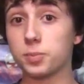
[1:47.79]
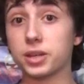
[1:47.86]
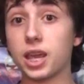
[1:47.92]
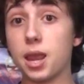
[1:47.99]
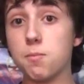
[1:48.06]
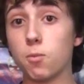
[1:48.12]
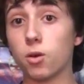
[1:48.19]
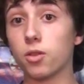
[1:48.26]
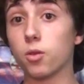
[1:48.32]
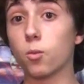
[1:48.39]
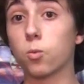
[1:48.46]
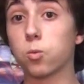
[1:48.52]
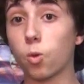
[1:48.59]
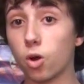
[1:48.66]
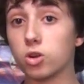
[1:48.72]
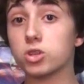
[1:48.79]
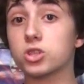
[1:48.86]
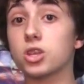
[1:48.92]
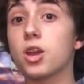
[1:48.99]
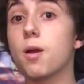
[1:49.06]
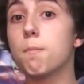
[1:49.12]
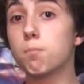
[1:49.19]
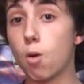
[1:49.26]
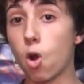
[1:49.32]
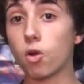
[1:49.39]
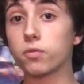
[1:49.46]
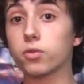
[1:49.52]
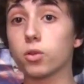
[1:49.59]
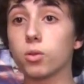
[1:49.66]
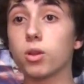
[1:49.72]
became one of the worst
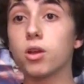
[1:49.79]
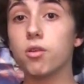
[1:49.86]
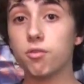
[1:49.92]
Marvel